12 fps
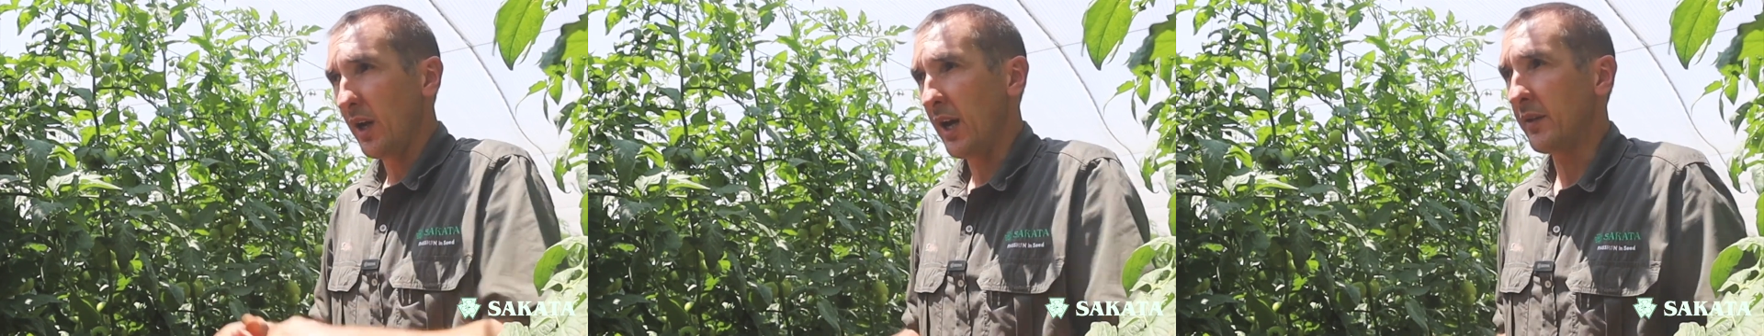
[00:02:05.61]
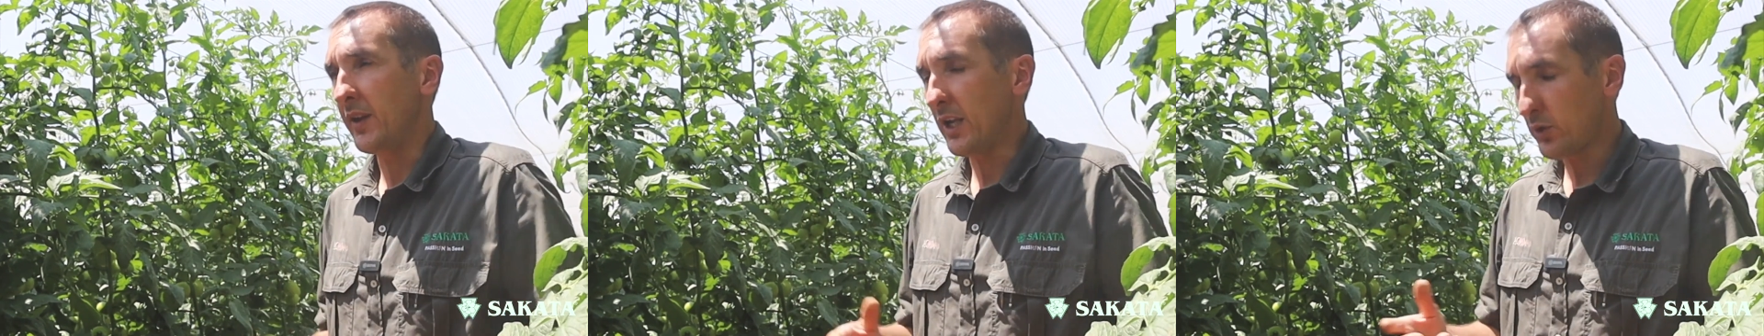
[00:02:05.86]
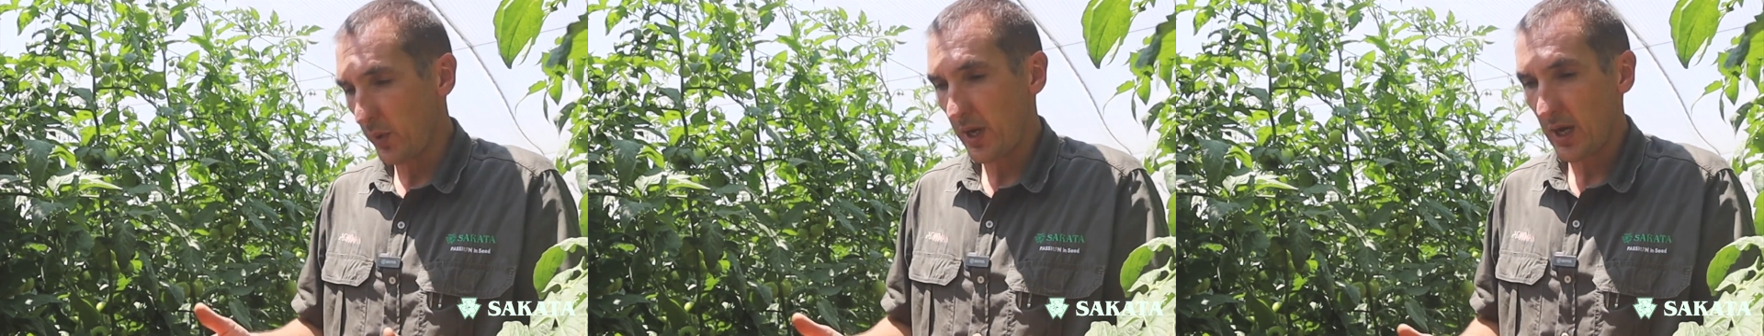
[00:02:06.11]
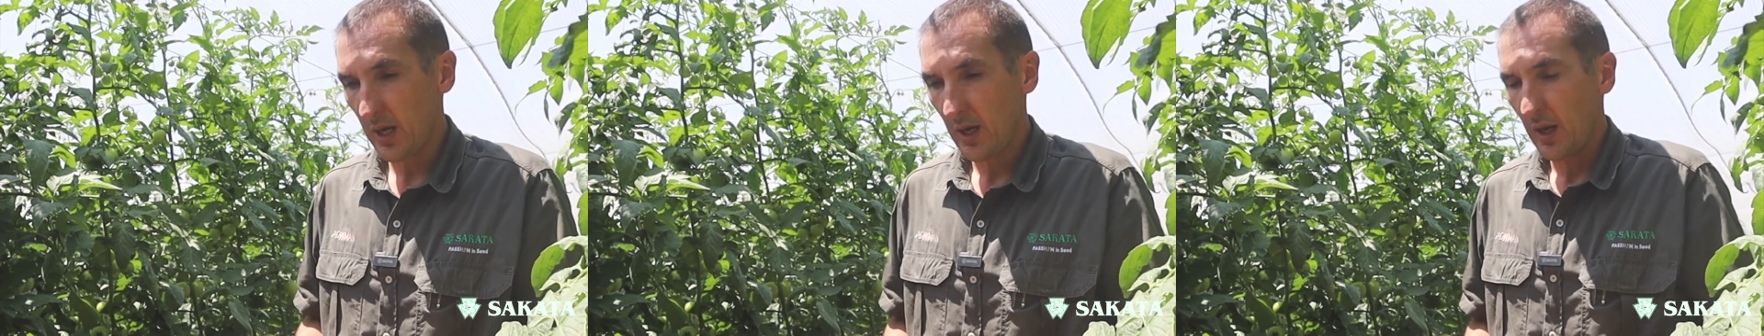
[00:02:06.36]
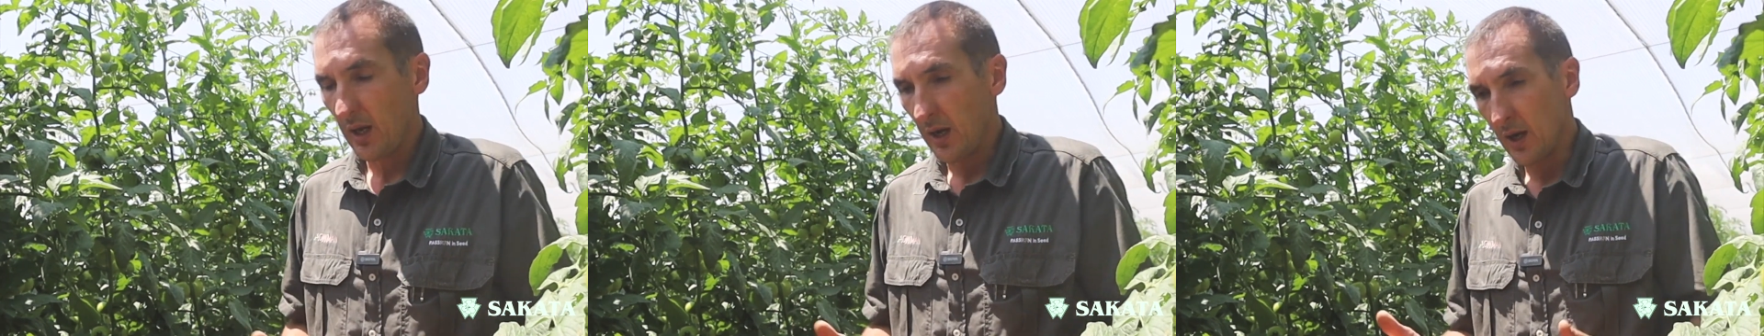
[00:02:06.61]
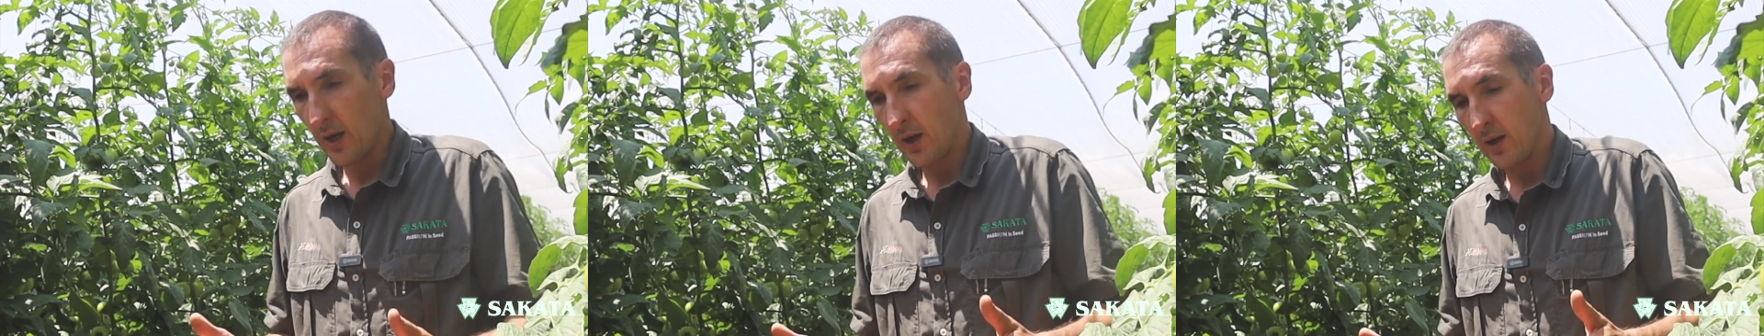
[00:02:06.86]
And that's where
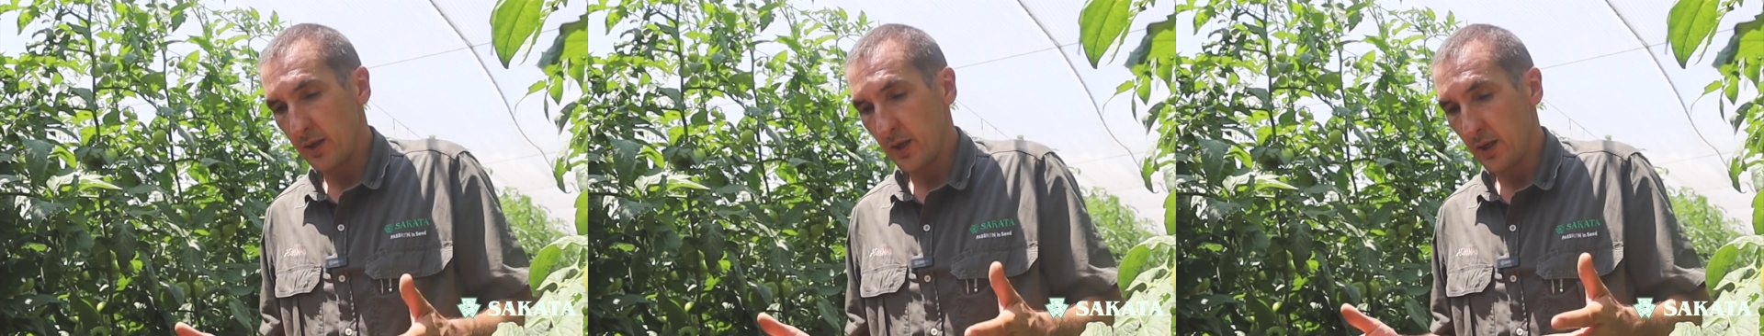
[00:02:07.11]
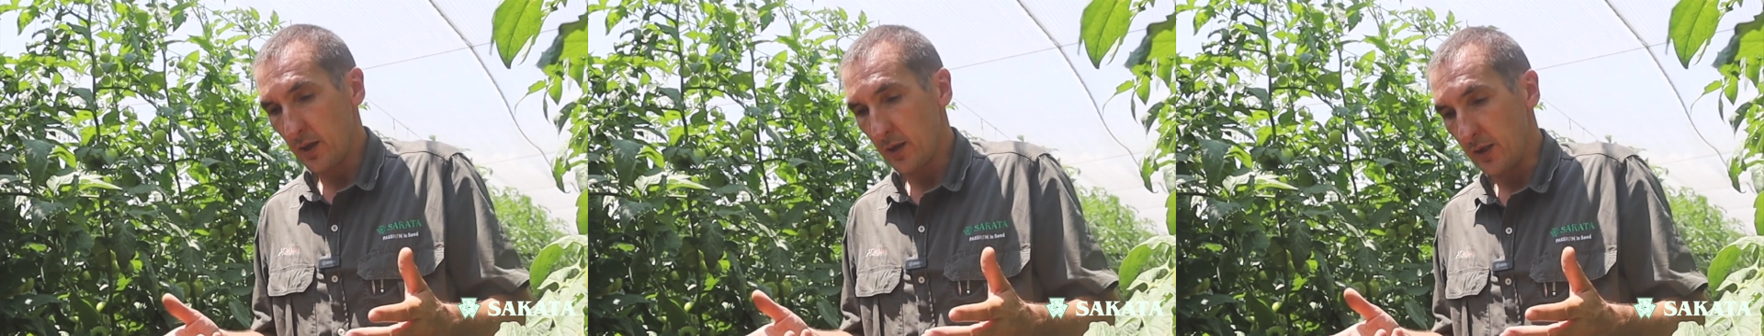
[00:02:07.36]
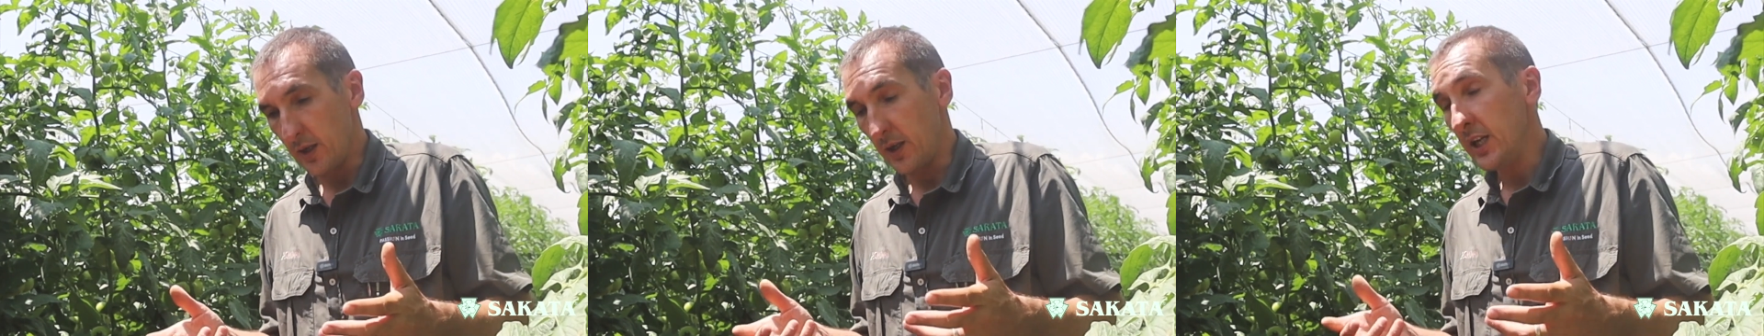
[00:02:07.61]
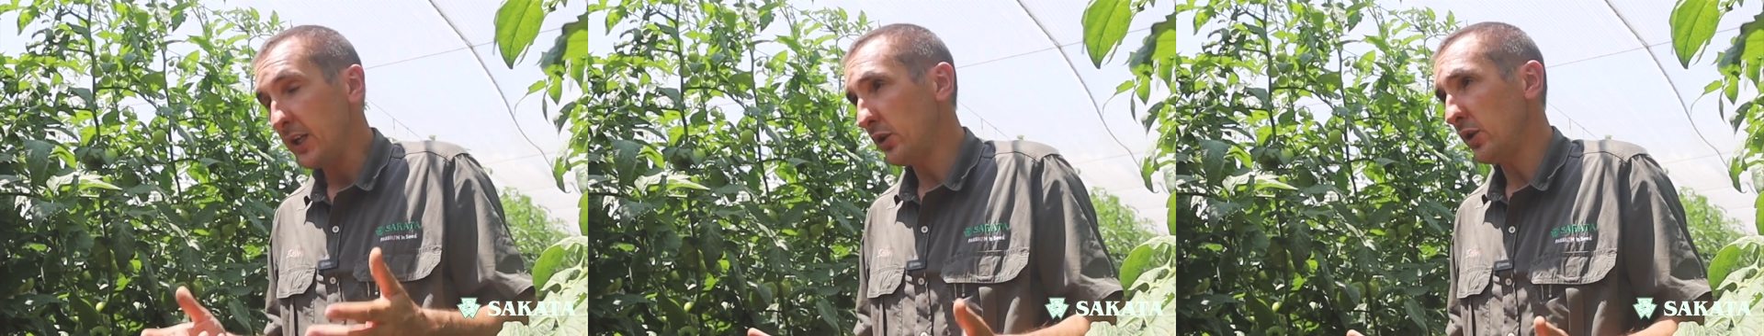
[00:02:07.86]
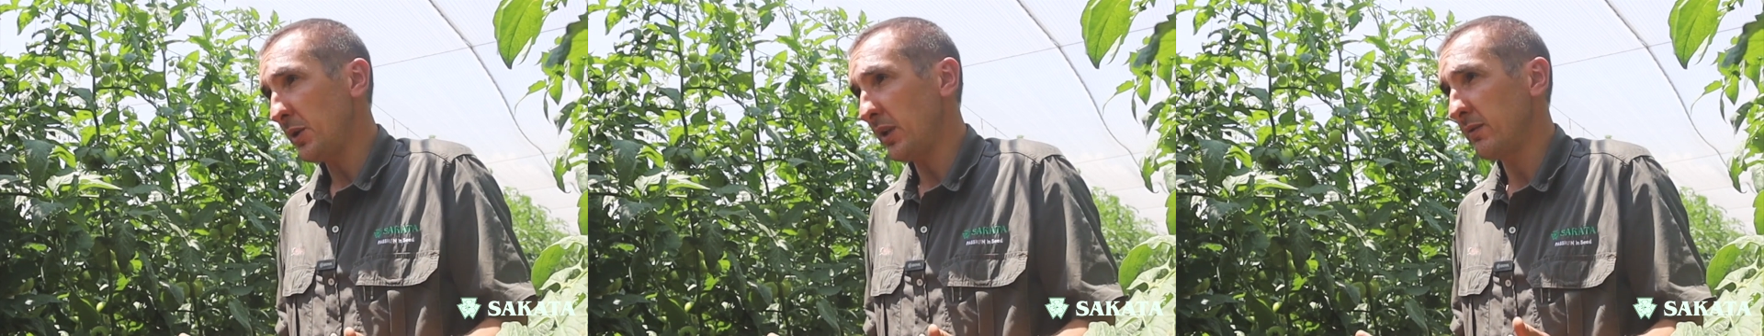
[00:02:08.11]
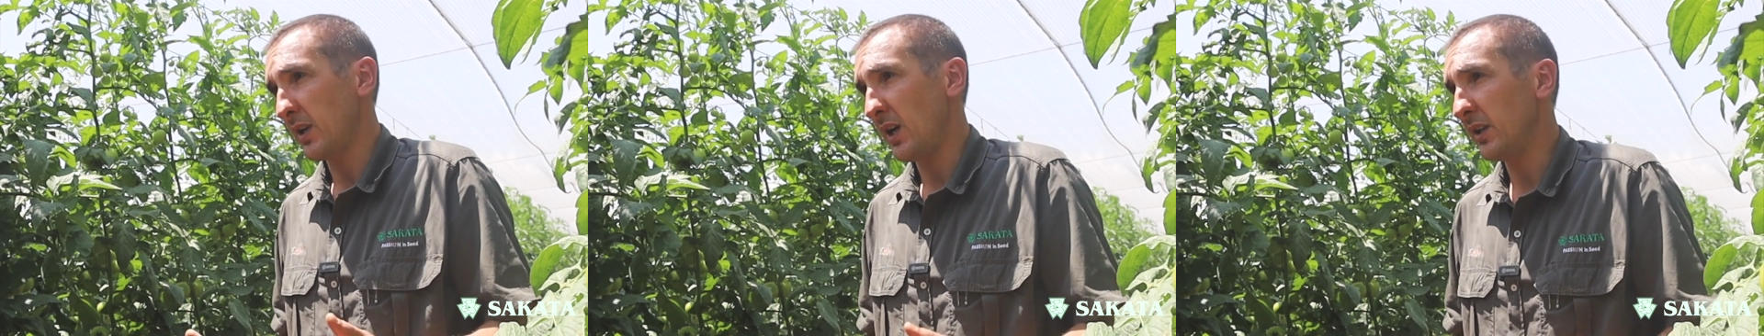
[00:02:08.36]
the
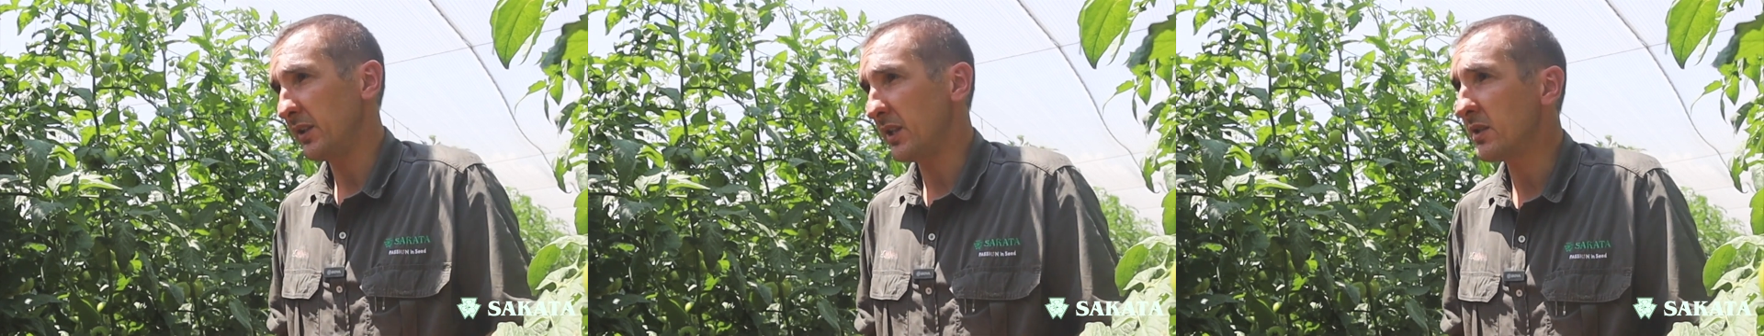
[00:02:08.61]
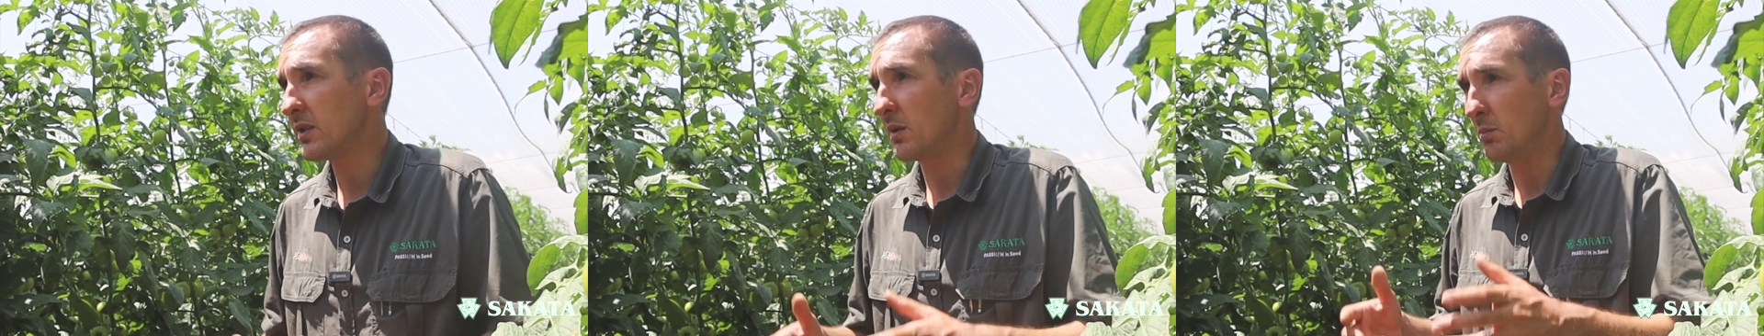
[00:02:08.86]
indeterminate varieties